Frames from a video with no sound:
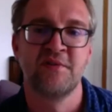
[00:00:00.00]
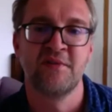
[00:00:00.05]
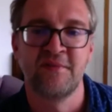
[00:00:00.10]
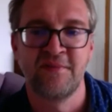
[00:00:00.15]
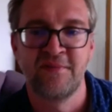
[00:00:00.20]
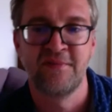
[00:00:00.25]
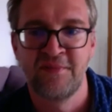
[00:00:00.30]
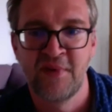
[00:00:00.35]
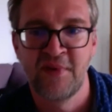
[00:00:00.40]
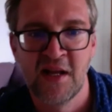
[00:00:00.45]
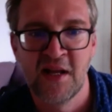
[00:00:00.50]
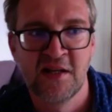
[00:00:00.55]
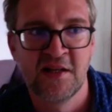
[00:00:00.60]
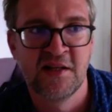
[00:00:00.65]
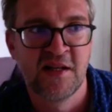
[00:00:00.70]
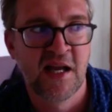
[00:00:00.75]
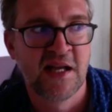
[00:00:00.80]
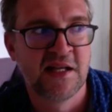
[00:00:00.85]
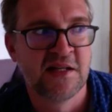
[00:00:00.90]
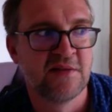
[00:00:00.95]
fairly
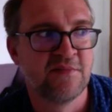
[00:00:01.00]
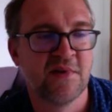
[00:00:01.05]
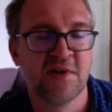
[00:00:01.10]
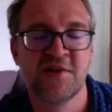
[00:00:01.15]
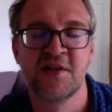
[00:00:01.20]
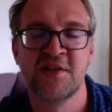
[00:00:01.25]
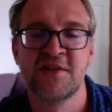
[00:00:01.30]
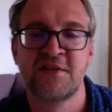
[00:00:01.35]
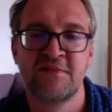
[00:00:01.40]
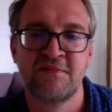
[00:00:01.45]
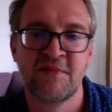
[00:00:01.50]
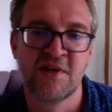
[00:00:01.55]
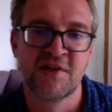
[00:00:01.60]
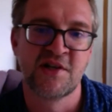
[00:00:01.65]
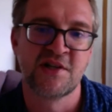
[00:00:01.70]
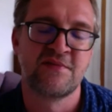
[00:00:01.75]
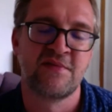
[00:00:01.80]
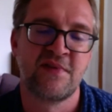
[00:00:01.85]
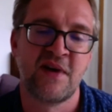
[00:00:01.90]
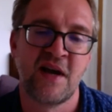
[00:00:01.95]
late, and we're just
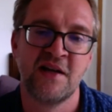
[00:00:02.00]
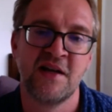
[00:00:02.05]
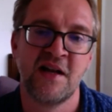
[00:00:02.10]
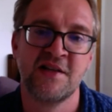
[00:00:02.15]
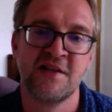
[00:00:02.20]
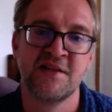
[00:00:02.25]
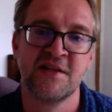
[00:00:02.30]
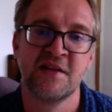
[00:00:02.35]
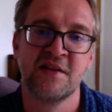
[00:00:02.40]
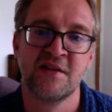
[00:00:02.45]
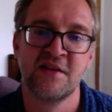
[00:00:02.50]
finalizing